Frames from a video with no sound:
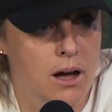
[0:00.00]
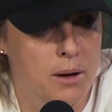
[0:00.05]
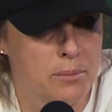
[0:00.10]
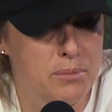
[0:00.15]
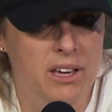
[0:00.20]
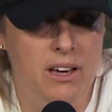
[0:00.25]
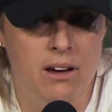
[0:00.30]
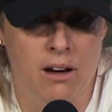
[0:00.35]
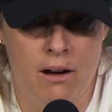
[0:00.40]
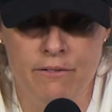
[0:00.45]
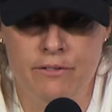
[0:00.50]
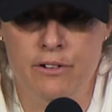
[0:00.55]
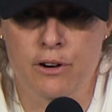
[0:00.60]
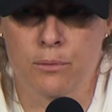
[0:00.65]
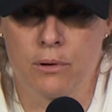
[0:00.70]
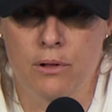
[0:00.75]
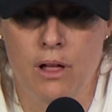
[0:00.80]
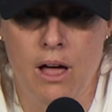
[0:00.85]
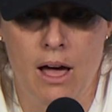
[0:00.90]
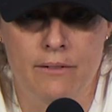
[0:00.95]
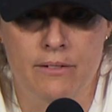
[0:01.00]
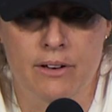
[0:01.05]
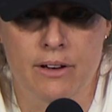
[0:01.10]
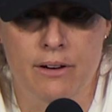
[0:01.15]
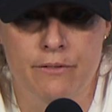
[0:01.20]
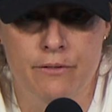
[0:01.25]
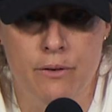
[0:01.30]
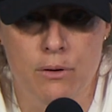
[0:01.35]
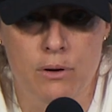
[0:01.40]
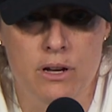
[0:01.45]
be comfortable having
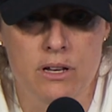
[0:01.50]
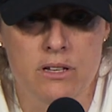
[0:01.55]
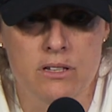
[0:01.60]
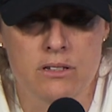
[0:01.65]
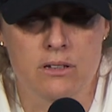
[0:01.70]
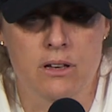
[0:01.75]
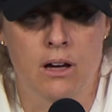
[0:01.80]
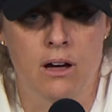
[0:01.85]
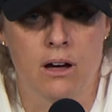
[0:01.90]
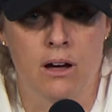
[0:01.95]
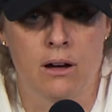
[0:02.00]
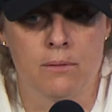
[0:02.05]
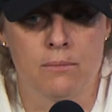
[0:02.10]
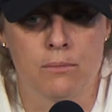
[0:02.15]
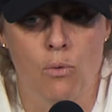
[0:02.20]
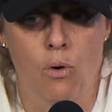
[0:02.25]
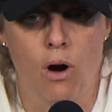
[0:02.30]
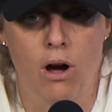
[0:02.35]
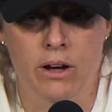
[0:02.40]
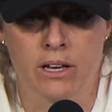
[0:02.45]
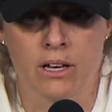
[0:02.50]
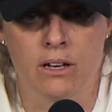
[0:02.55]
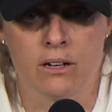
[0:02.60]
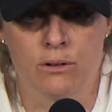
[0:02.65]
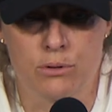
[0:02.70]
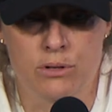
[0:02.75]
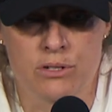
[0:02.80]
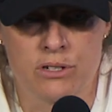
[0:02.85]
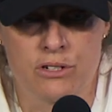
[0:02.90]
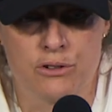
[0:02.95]
a voice, walking
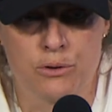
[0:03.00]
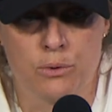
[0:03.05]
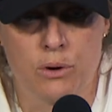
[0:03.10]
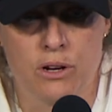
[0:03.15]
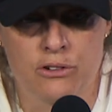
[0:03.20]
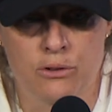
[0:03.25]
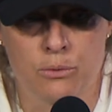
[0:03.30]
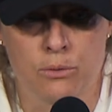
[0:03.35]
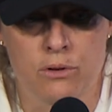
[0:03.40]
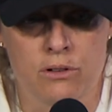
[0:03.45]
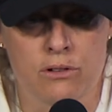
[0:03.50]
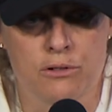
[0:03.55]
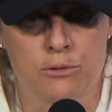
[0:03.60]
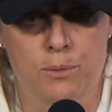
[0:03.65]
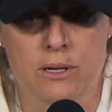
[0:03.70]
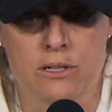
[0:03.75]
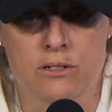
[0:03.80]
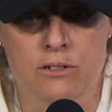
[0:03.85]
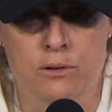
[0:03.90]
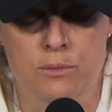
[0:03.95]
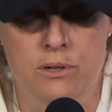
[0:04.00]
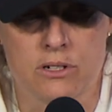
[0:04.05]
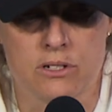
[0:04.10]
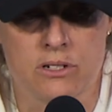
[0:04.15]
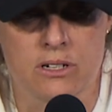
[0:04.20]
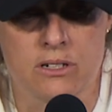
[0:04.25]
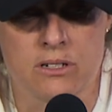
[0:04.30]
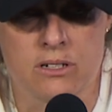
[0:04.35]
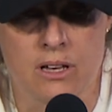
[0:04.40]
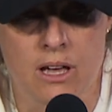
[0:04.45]
into a situation where there's been so much
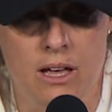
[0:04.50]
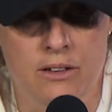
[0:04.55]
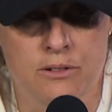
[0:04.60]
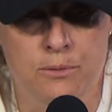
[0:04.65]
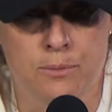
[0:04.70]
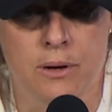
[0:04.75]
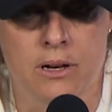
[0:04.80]
success.